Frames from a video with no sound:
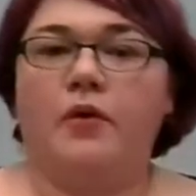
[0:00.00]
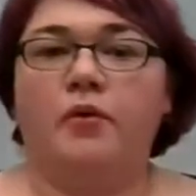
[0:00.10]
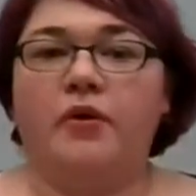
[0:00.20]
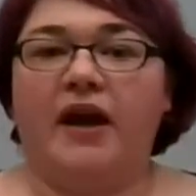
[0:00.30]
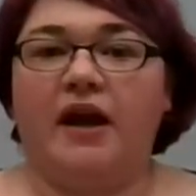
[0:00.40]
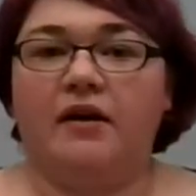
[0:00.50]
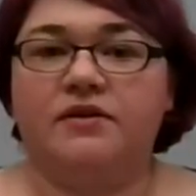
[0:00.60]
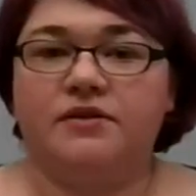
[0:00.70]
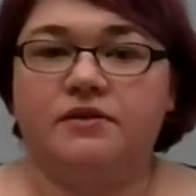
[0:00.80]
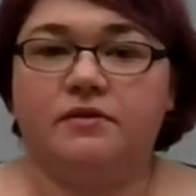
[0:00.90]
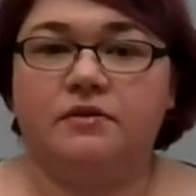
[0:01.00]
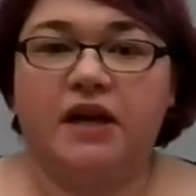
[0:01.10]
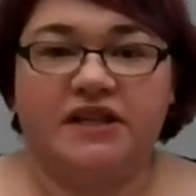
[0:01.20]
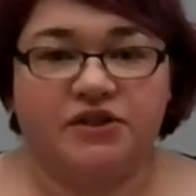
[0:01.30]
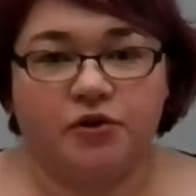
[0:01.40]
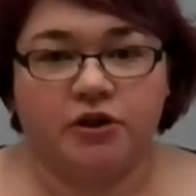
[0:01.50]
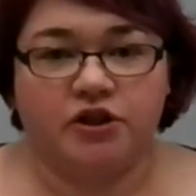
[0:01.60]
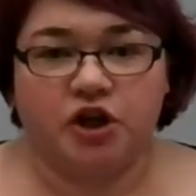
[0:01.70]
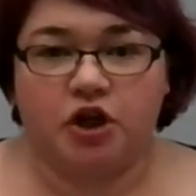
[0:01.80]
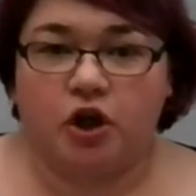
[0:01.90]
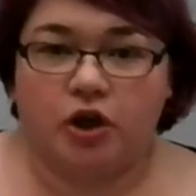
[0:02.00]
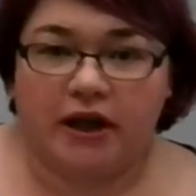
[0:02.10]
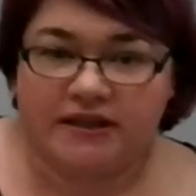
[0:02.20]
Who cares? It's your journal.